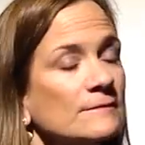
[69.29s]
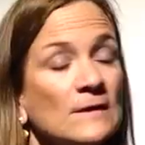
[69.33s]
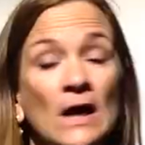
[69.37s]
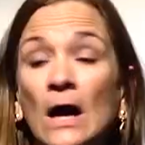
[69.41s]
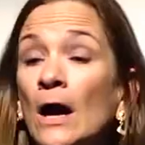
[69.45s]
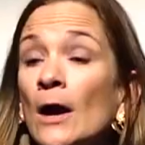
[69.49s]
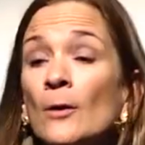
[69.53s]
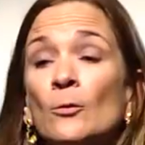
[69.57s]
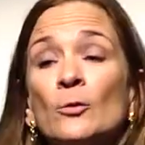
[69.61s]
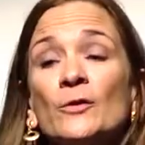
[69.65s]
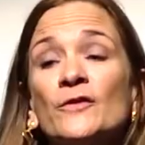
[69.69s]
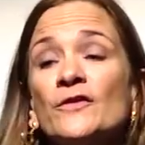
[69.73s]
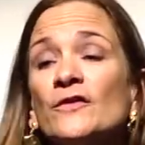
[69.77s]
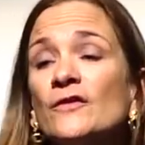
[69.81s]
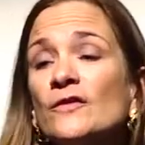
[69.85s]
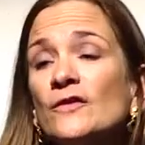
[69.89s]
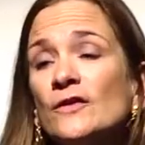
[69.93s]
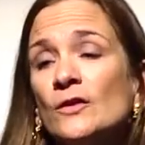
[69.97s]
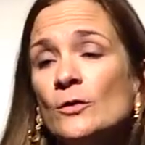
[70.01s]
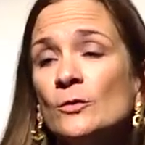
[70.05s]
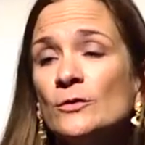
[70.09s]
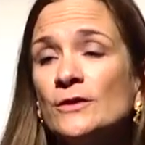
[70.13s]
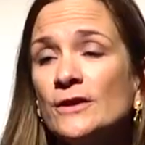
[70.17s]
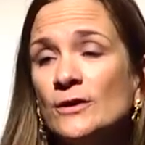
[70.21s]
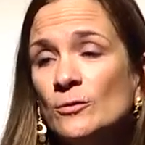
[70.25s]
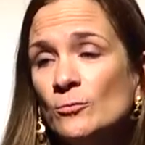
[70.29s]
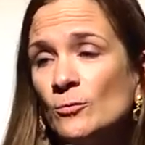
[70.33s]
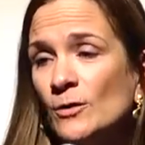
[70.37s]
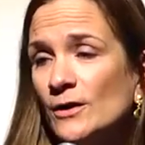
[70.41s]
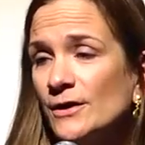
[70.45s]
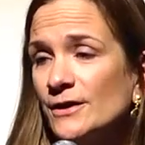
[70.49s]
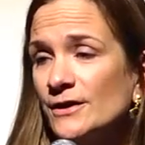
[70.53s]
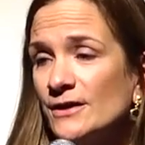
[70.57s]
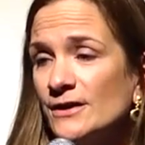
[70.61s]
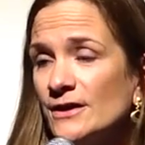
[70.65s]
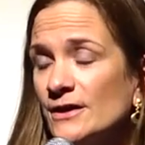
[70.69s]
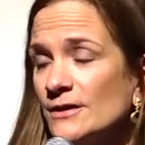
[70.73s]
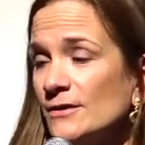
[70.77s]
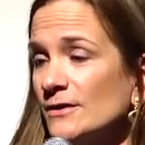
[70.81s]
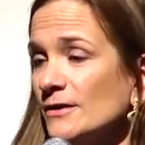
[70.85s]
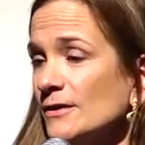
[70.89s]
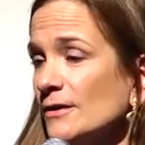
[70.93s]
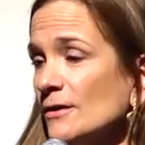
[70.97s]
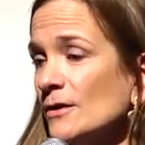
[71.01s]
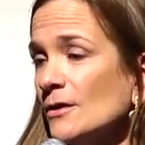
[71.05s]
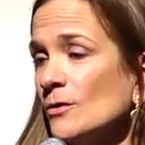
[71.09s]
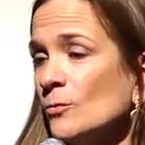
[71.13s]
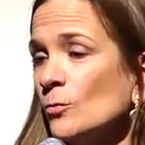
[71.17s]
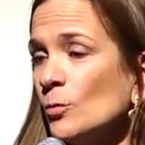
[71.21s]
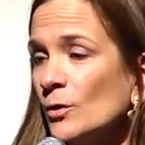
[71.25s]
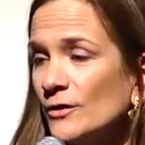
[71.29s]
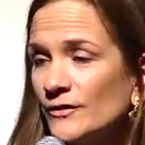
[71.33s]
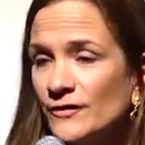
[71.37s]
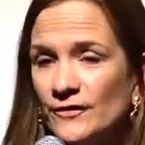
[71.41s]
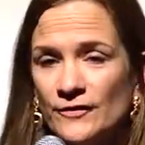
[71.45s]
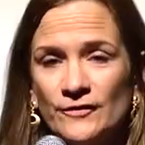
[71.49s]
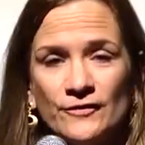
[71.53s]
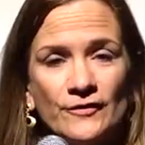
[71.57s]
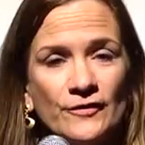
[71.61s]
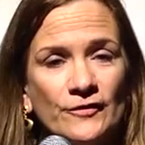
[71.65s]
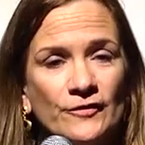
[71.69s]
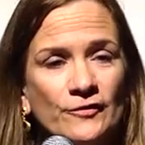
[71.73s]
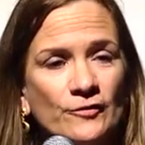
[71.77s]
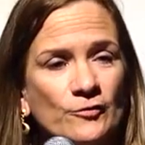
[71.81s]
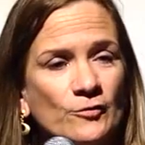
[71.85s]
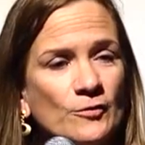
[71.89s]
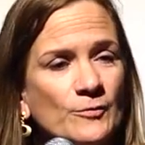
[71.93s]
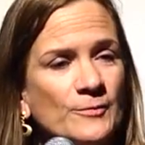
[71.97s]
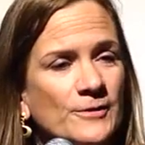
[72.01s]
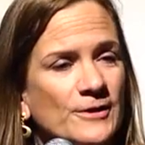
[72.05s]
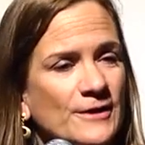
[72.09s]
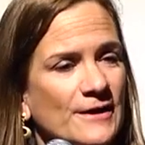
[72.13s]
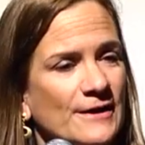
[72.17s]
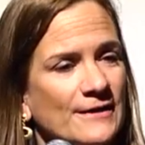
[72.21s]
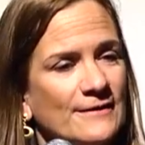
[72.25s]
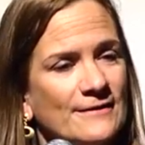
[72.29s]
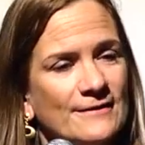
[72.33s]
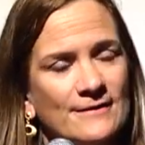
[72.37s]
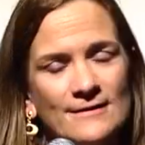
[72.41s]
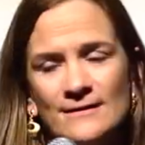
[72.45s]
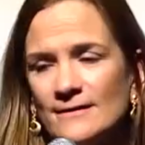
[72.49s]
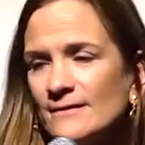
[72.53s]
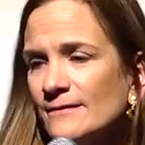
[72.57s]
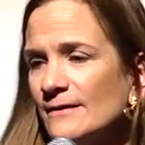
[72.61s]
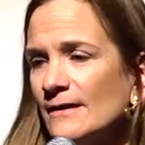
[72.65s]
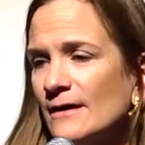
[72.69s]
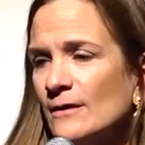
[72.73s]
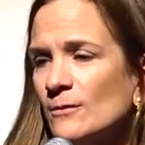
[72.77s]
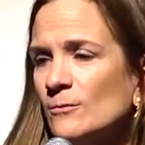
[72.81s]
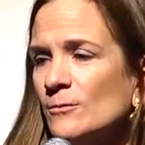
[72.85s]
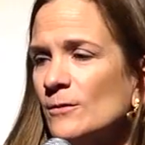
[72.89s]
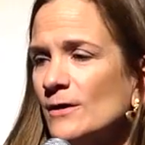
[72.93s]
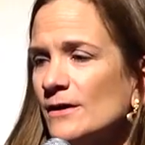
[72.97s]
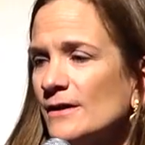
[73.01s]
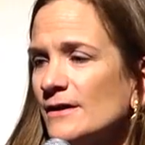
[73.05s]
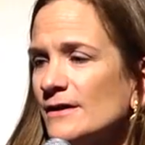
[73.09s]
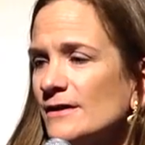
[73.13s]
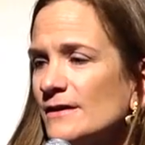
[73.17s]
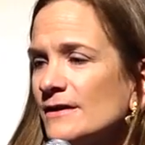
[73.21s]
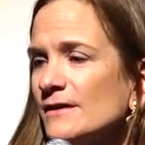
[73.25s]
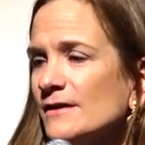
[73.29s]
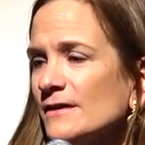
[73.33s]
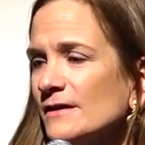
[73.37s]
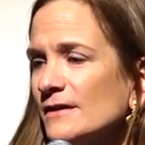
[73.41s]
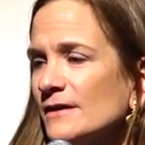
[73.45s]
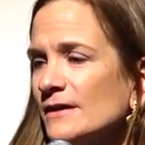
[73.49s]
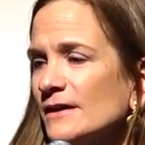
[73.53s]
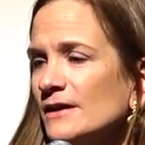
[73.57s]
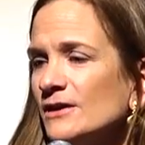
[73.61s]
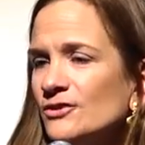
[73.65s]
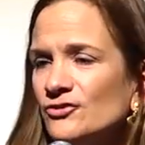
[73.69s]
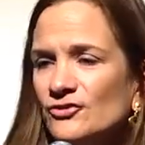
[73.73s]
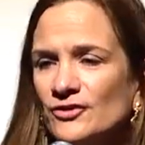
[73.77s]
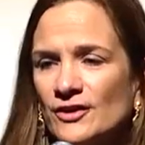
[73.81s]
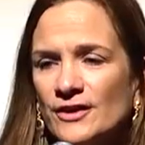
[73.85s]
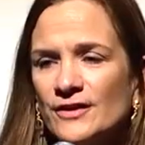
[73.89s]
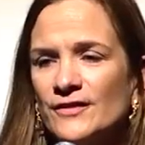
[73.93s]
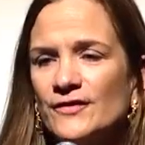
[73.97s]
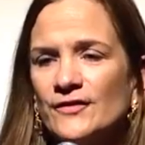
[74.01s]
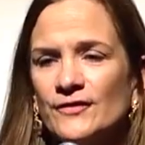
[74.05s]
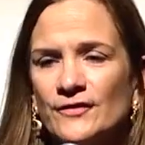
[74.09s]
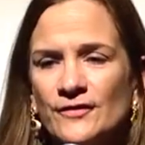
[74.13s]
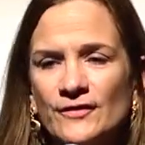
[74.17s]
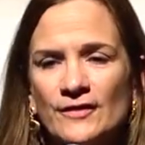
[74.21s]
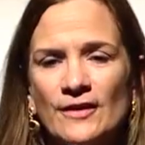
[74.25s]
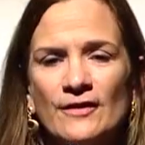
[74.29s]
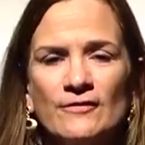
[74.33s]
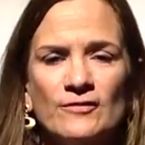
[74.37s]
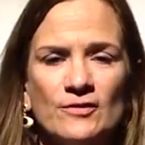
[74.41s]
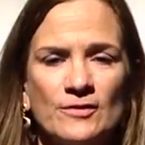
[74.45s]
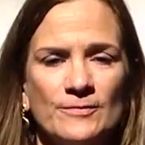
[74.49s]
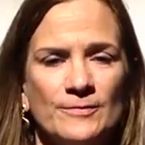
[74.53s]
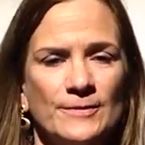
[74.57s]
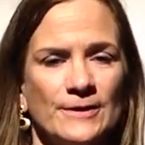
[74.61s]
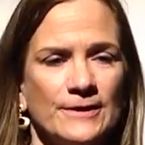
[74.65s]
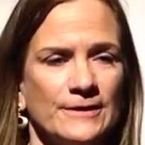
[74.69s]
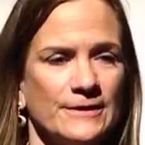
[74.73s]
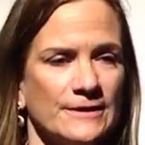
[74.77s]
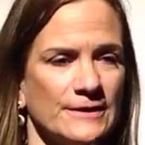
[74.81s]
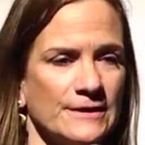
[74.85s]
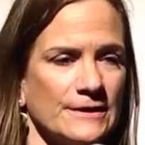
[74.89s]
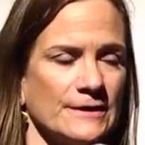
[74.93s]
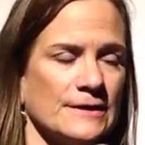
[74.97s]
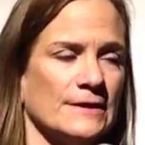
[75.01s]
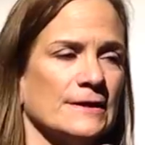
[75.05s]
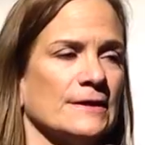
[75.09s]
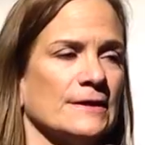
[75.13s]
I wasn't the only one. He wasn't discriminating in that way. He chased everybody.